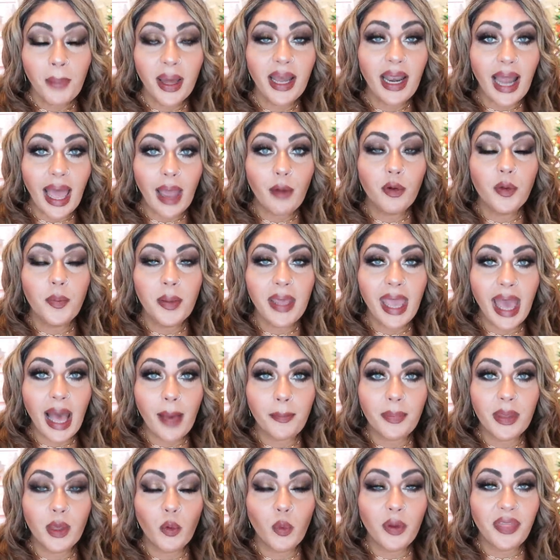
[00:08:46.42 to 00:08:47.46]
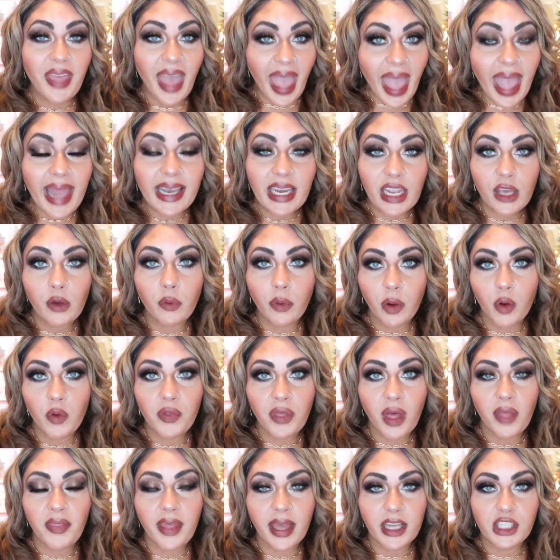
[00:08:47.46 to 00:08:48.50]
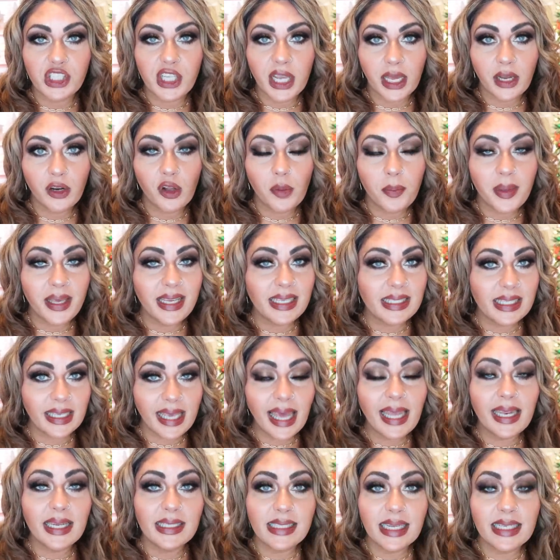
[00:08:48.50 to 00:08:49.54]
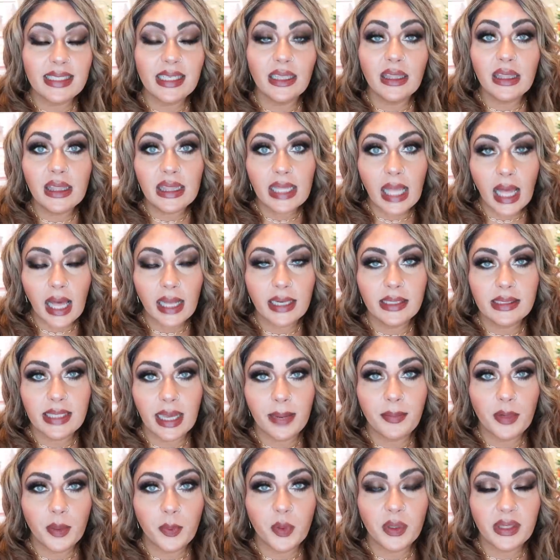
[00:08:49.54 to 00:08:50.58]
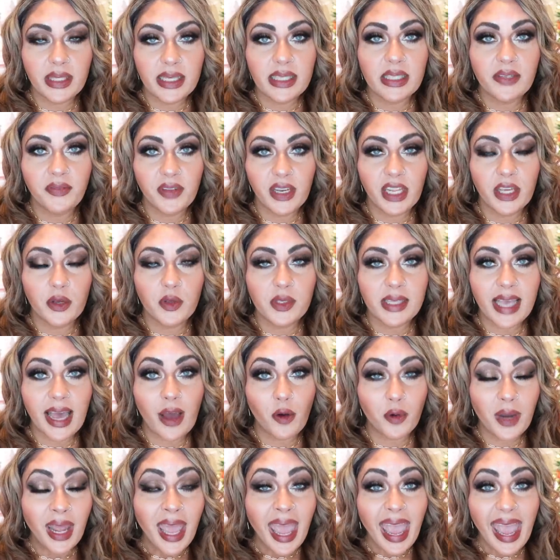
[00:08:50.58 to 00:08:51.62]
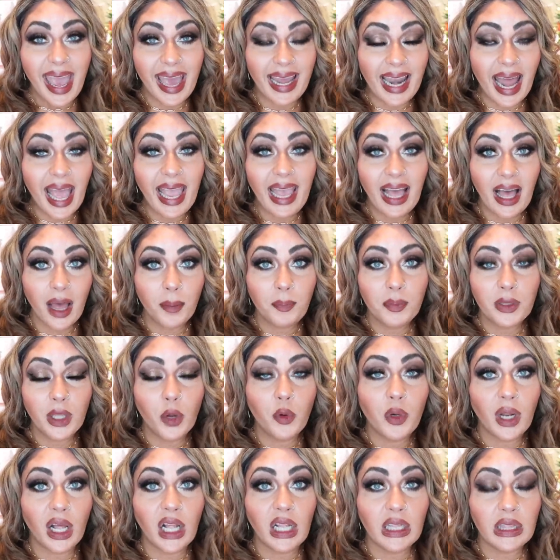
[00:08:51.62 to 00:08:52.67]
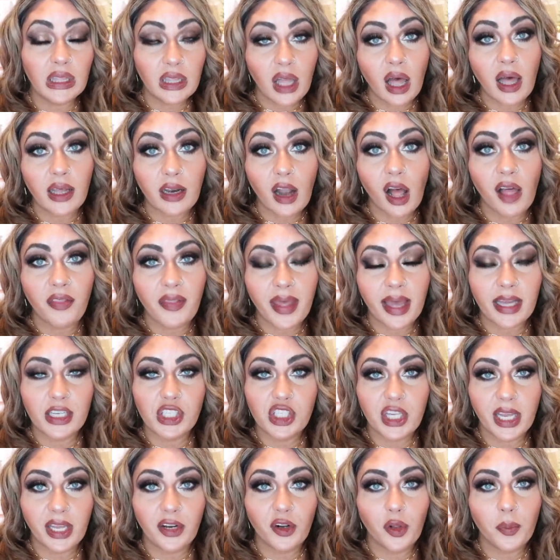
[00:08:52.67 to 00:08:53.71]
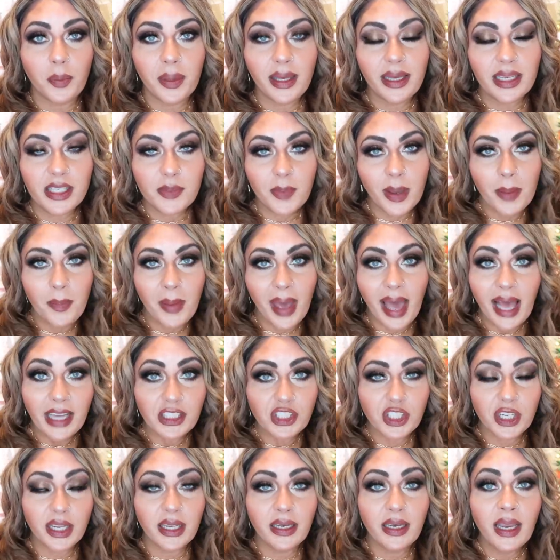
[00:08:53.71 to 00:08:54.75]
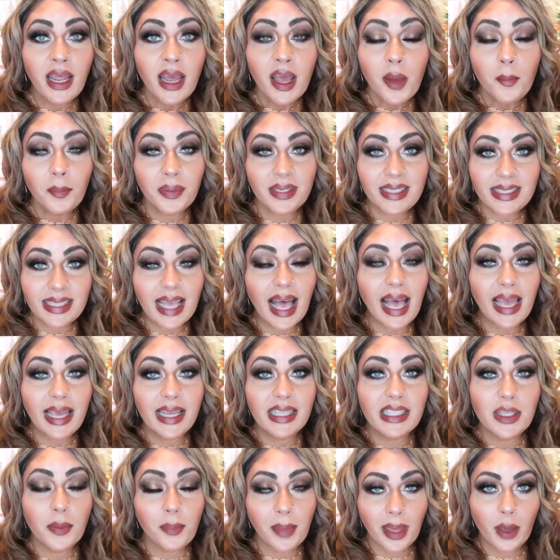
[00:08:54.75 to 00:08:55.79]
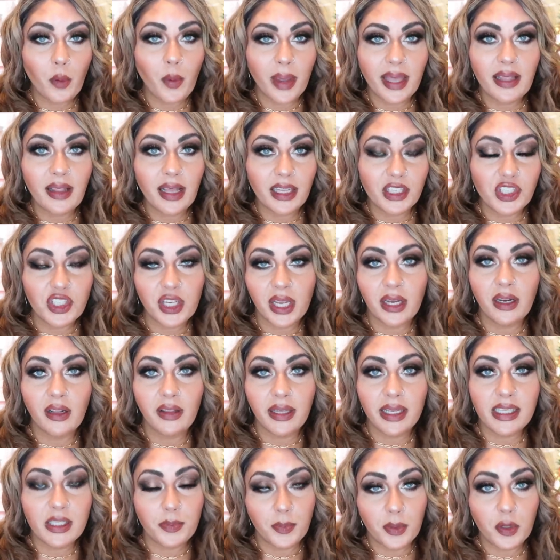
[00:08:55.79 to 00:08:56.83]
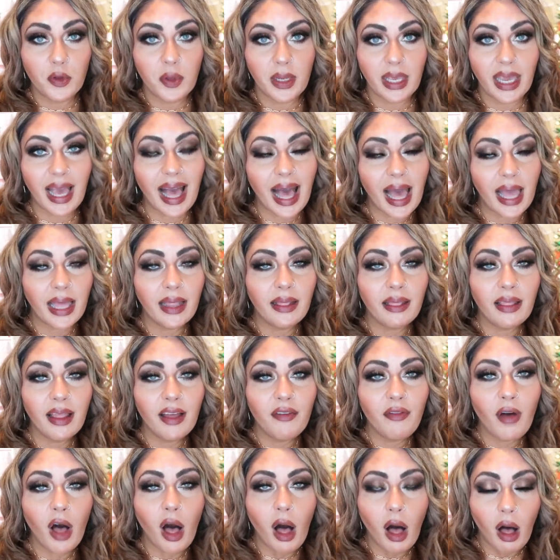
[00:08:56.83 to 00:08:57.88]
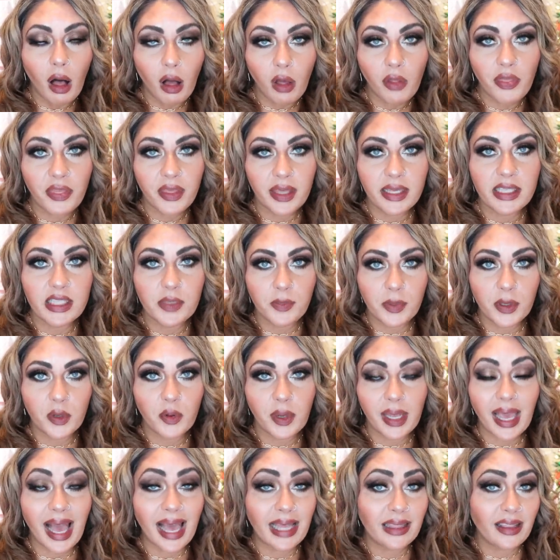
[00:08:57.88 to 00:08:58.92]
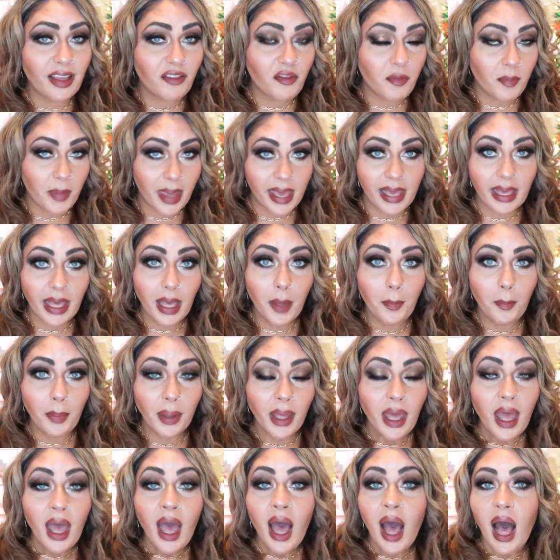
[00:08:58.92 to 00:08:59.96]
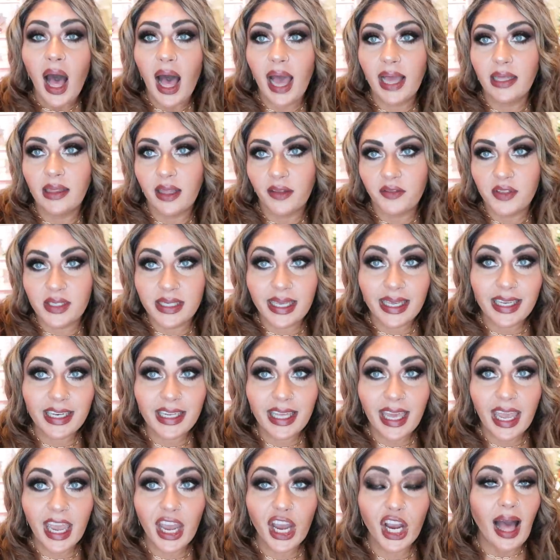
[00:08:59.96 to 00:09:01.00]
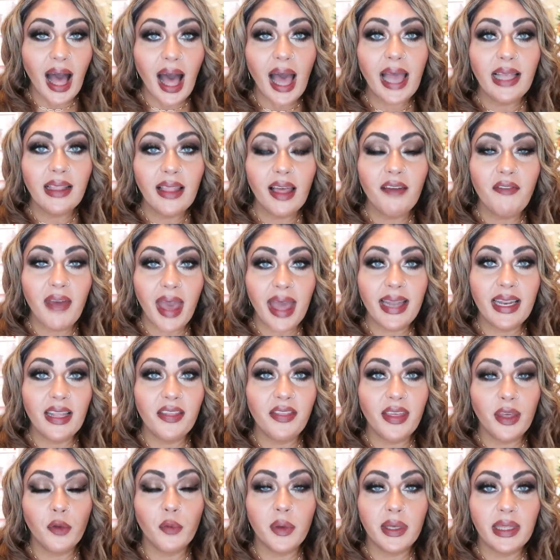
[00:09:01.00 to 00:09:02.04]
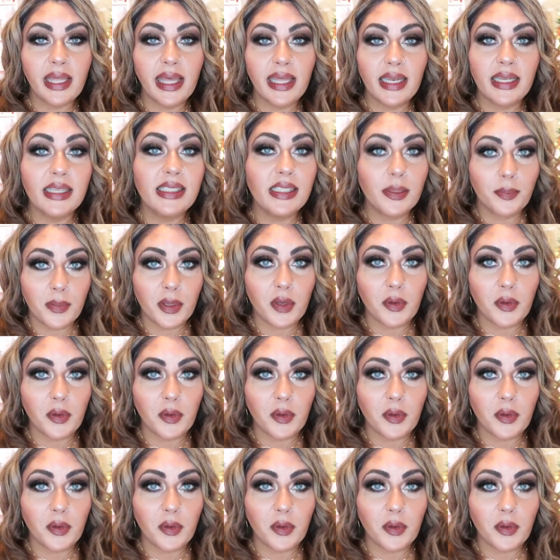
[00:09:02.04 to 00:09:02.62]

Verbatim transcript: but I would be happy with any growth on that channel because again, it takes a lot of time to put these videos out and I upload a lot on that channel because my passion besides my weight loss channel is beauty. I love all things beauty. I love makeup. I love skincare. I love anything related to